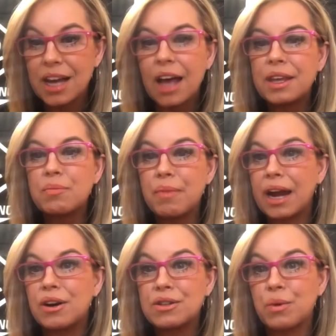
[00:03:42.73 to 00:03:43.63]
I think
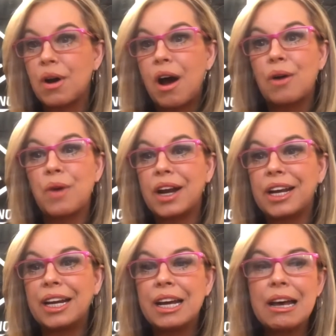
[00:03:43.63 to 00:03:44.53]
mayors were
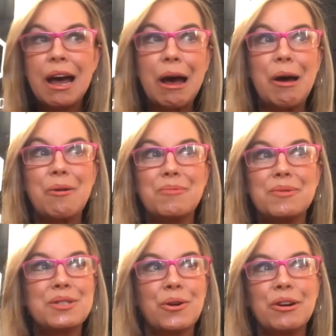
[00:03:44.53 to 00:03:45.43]
already
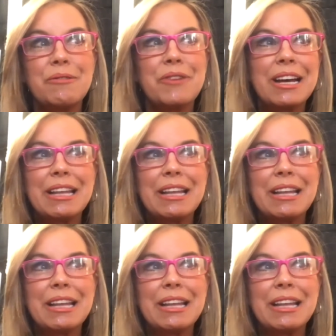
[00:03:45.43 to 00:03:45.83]
sort of